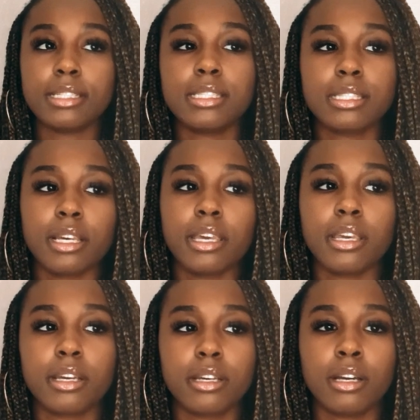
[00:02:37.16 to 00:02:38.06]
it's
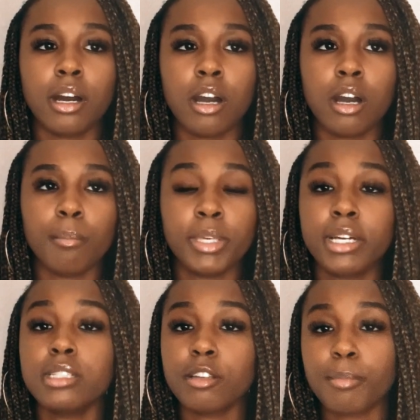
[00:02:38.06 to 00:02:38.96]
like,
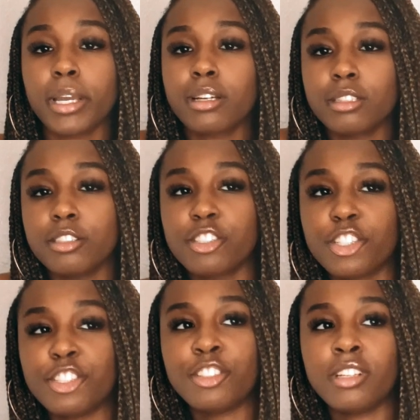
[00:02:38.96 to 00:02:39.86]
because of my
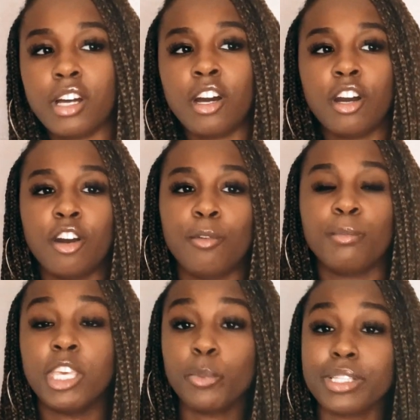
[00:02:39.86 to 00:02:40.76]
concern,
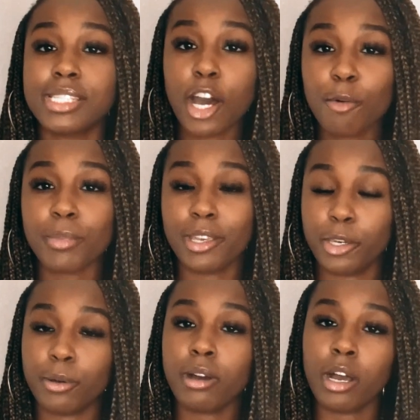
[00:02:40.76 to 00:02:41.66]
he would tell me, you
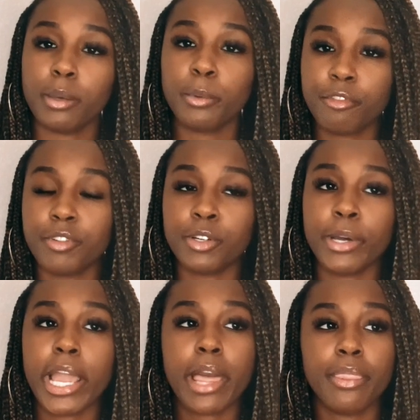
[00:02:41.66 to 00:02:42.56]
know, how he would feel.
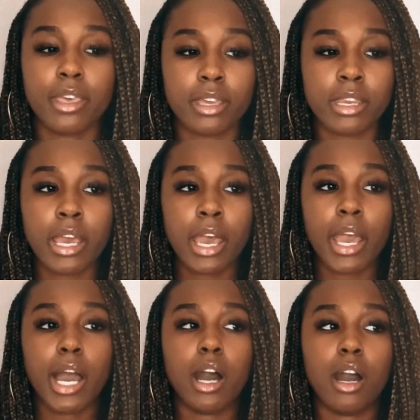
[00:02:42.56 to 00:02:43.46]
And then
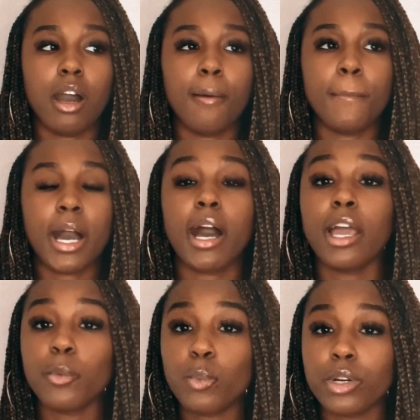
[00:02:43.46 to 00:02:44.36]

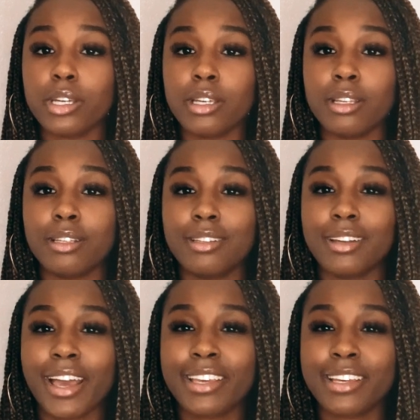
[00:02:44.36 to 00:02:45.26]
I would,
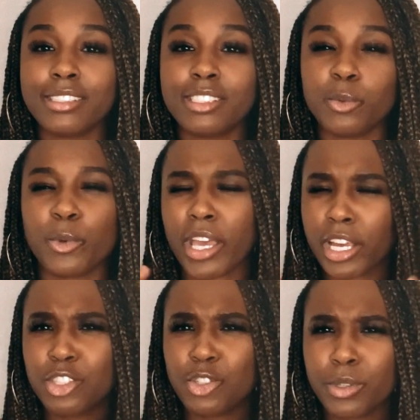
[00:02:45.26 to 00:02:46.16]
I guess,
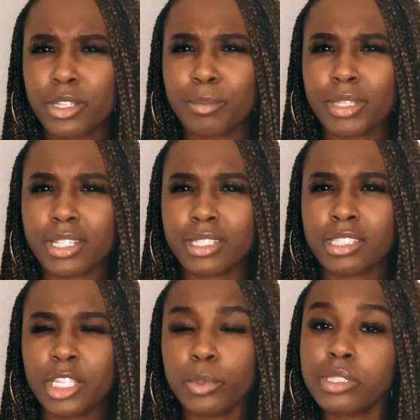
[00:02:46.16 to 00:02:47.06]
react to it, because
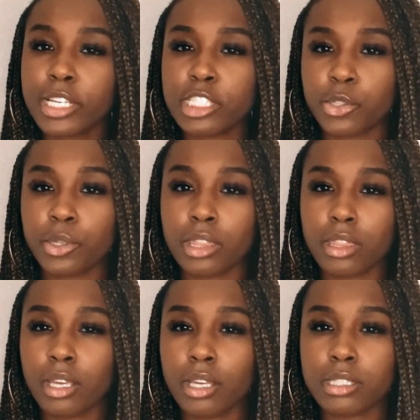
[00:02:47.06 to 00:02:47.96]
he would say certain
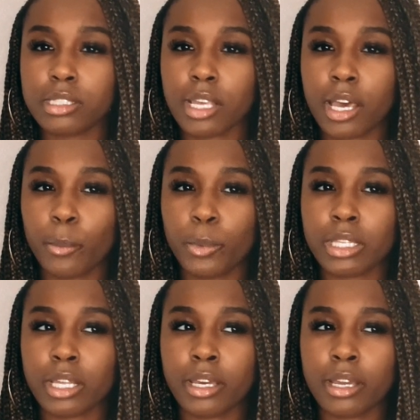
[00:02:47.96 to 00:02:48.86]
things that would
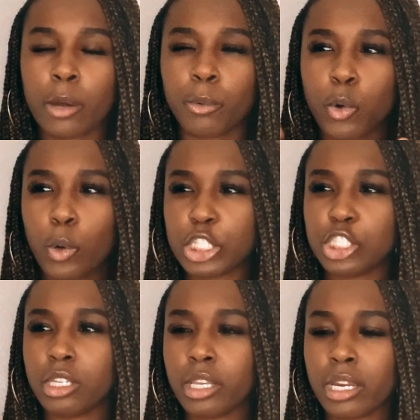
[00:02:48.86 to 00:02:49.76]
like, I would
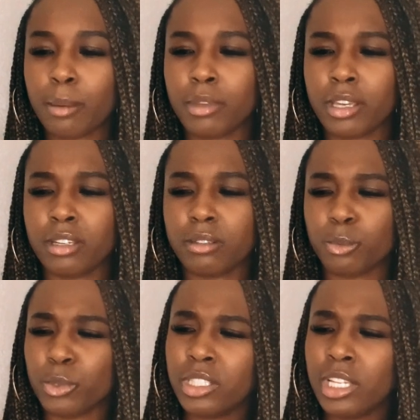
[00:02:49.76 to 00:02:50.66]
question it, and I'm like,
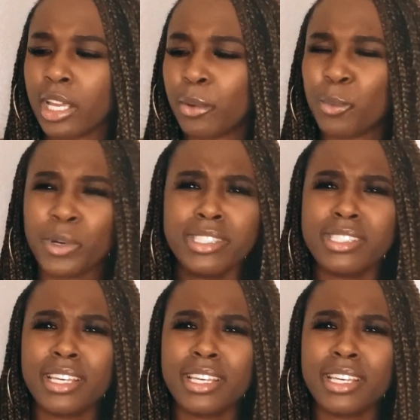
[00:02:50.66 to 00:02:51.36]
really? Like what?